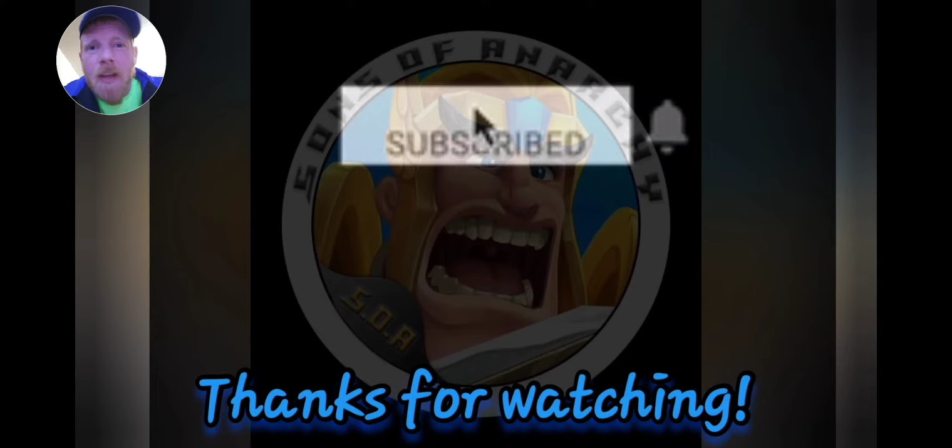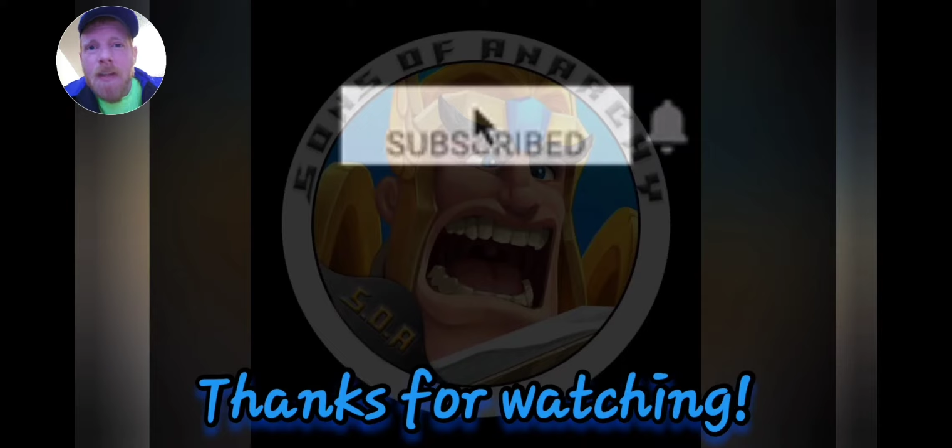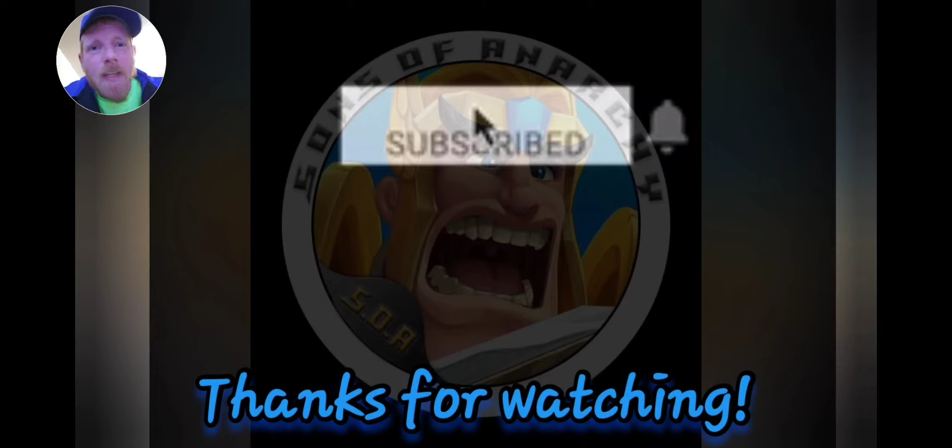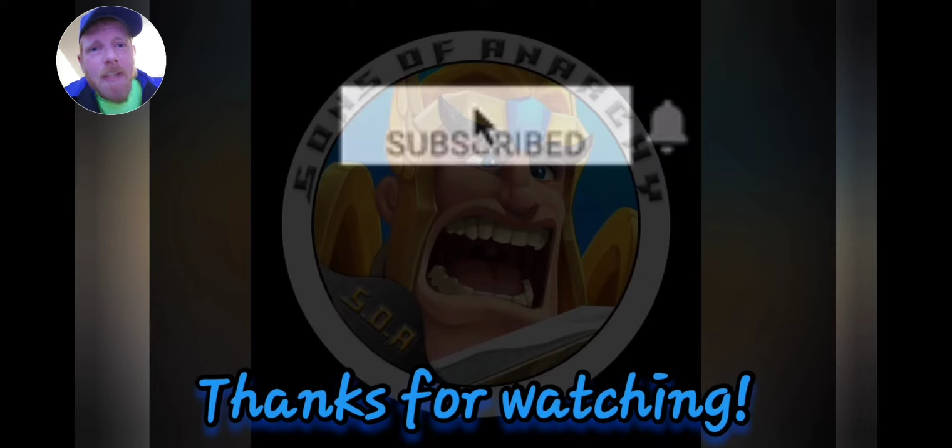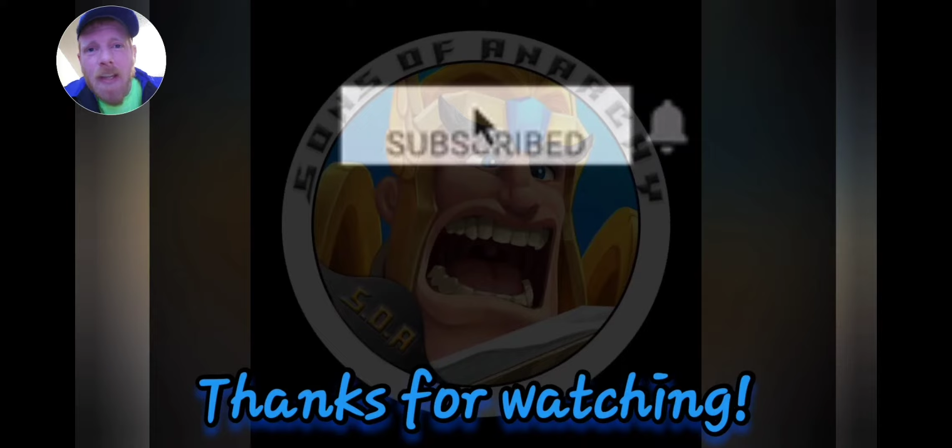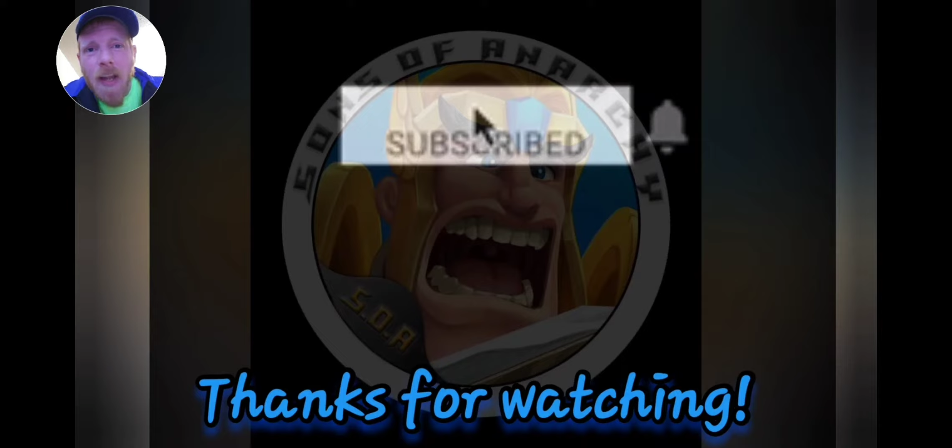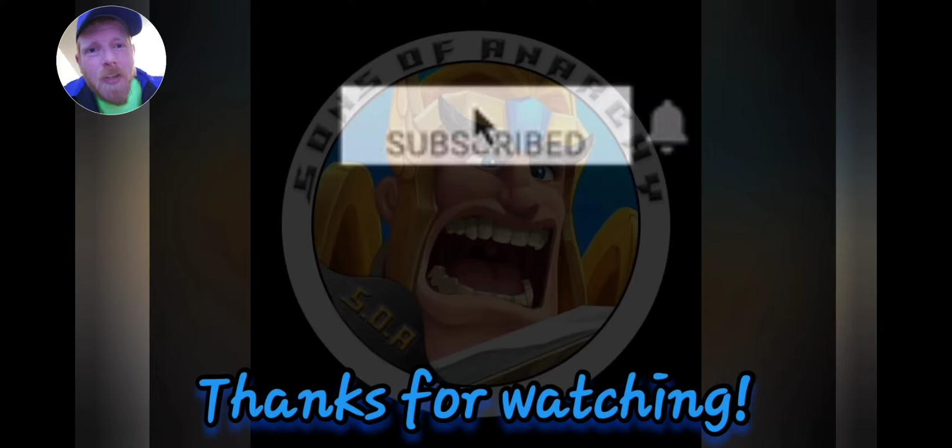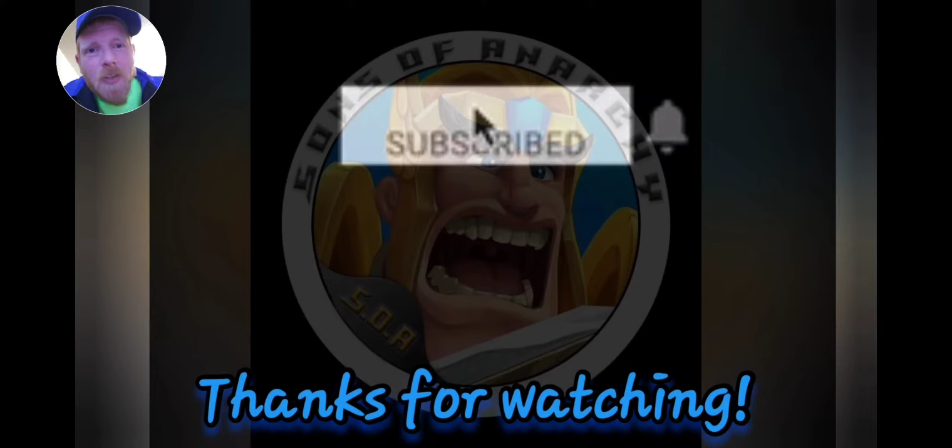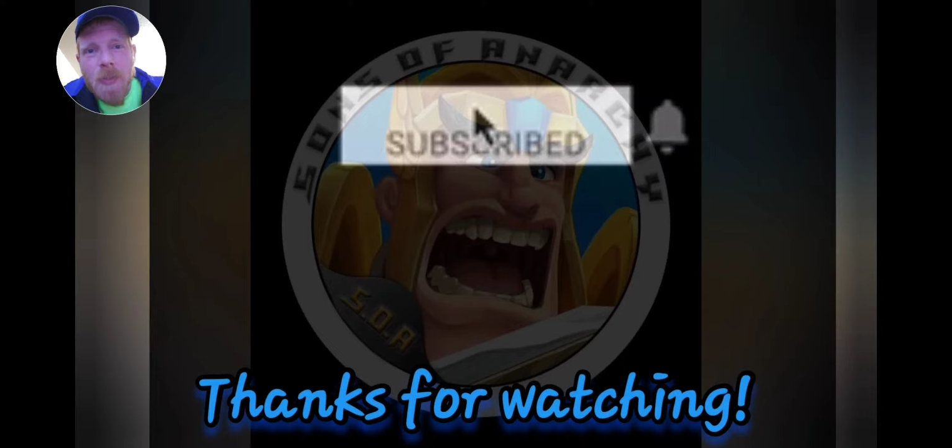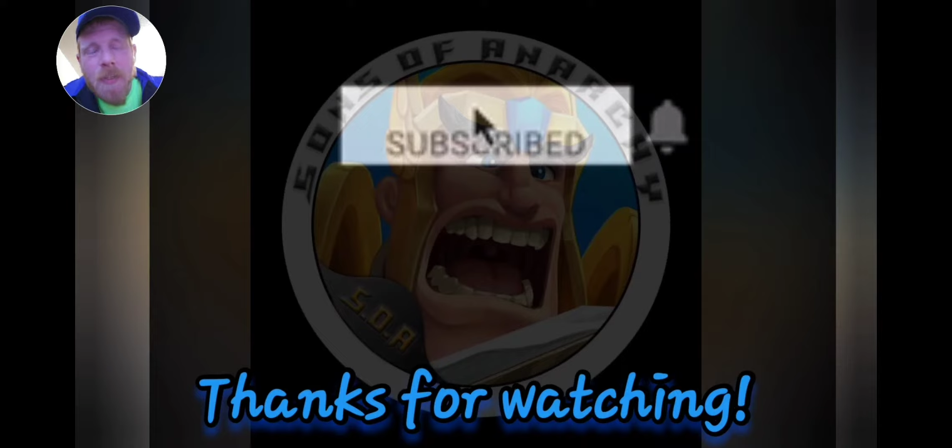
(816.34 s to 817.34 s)
doesn't
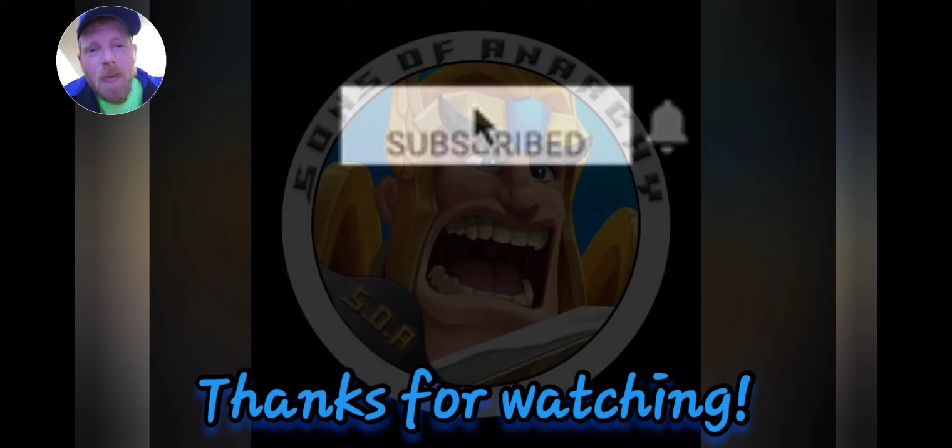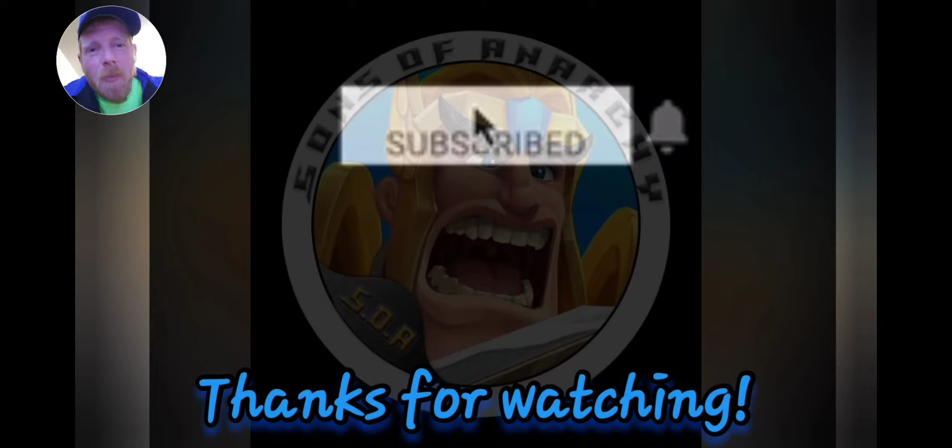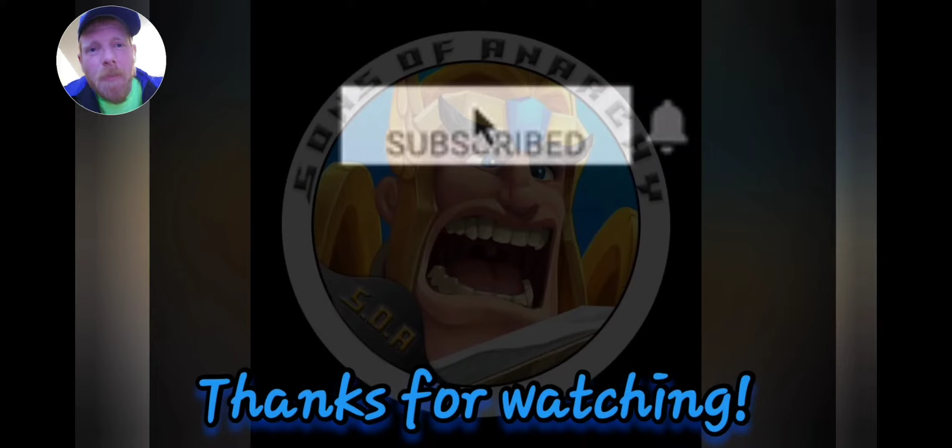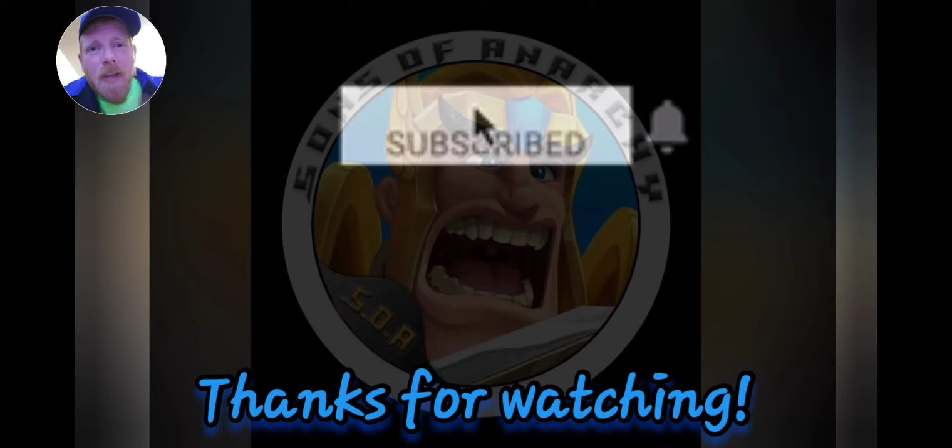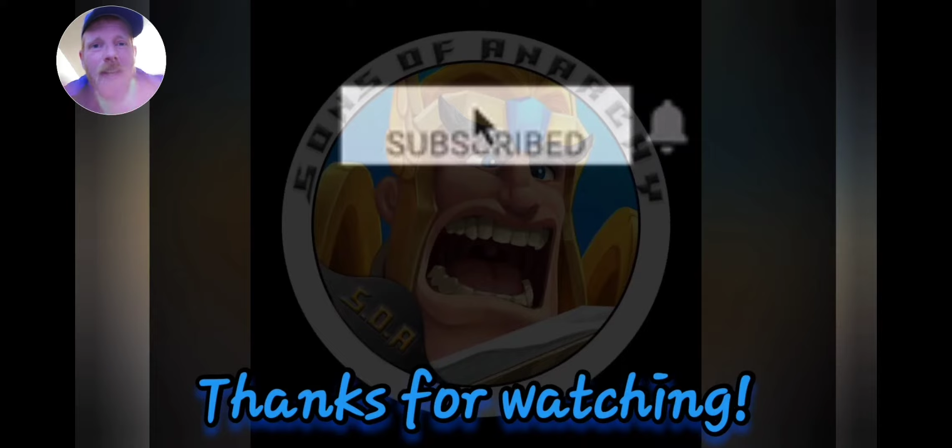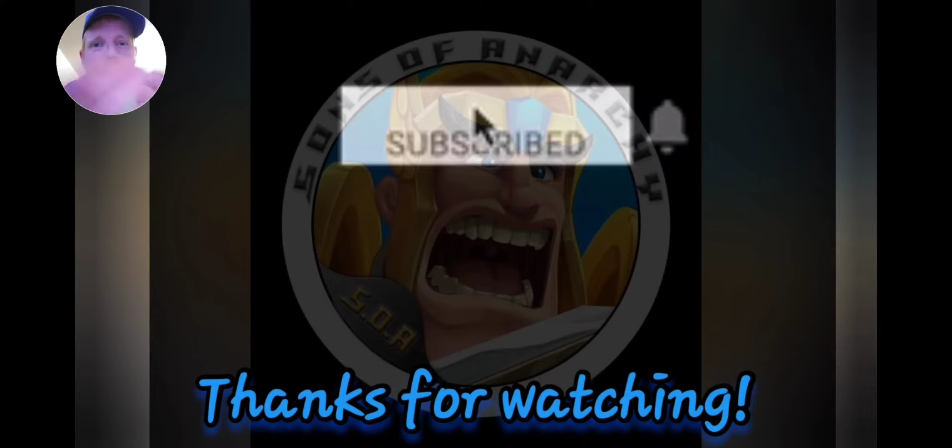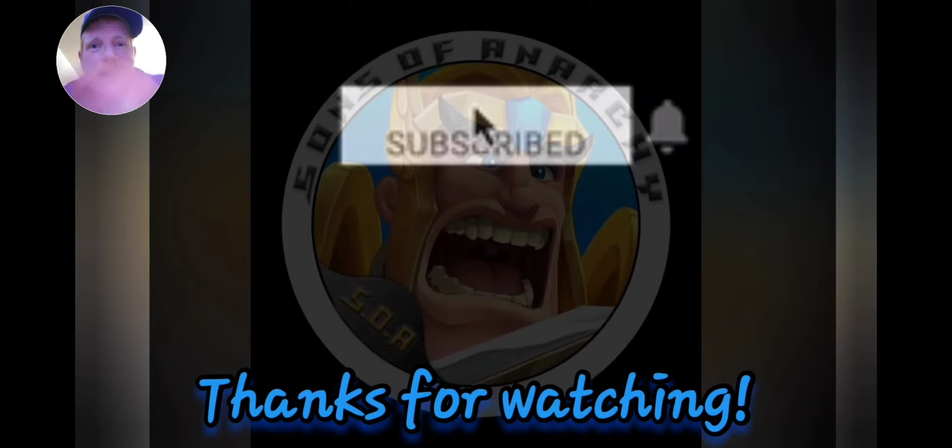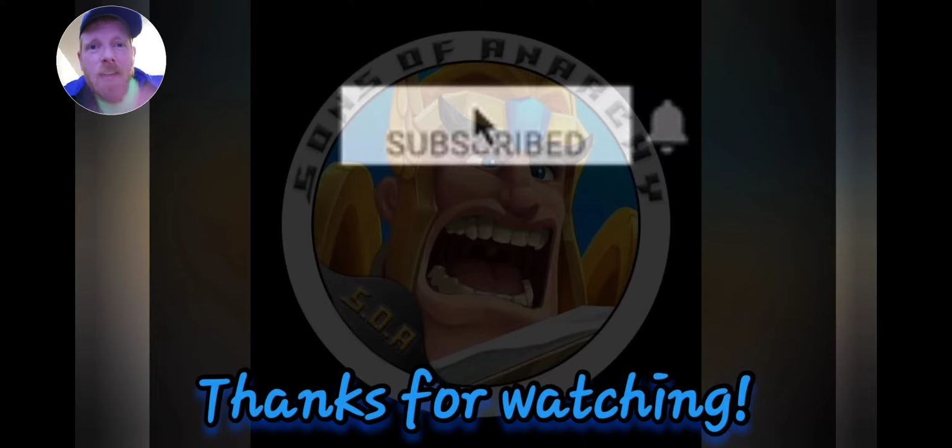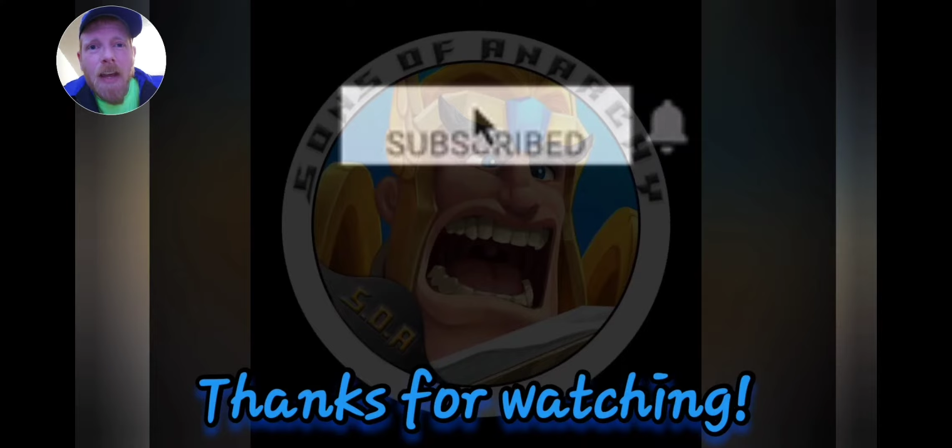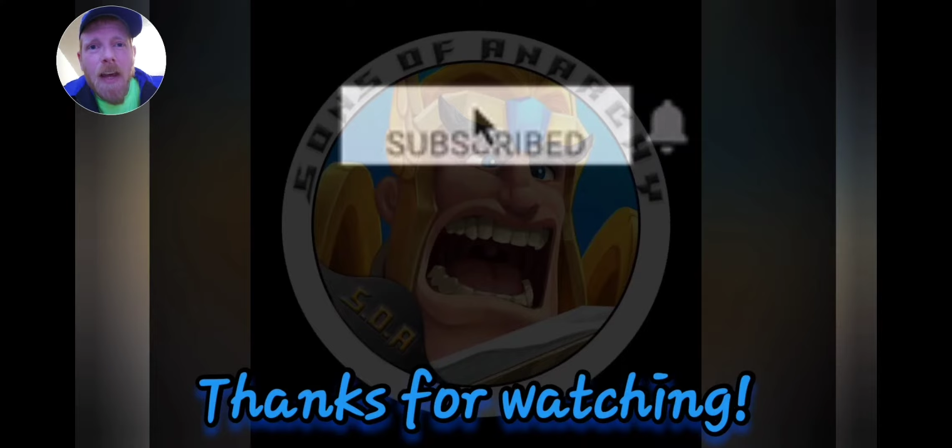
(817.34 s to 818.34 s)
cost you a single penny,
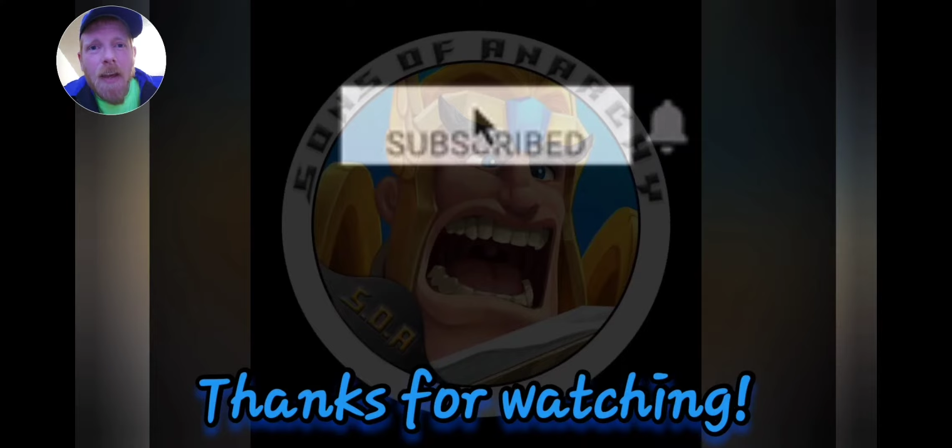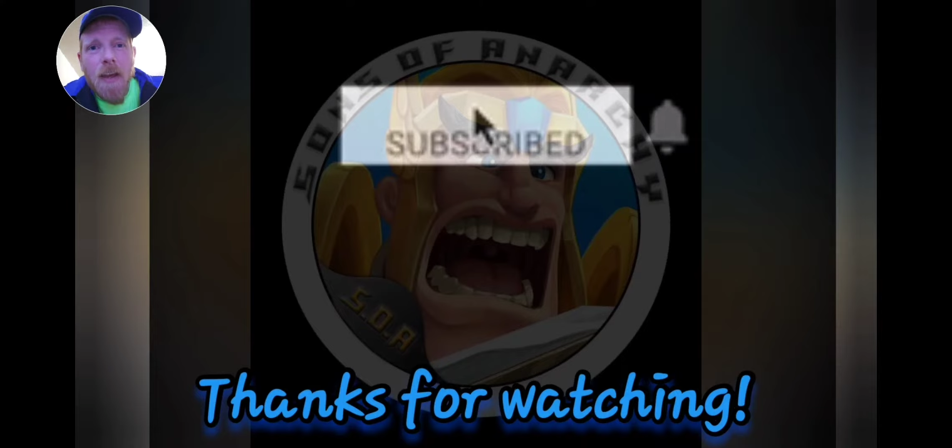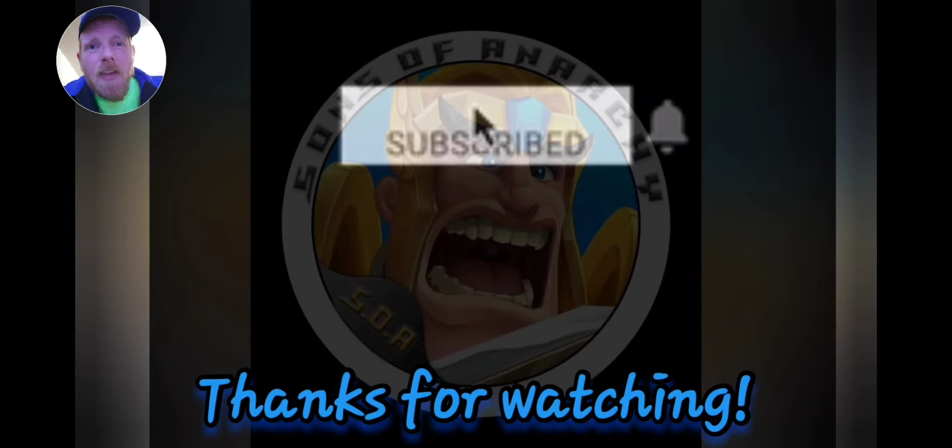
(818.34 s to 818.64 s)
and uh,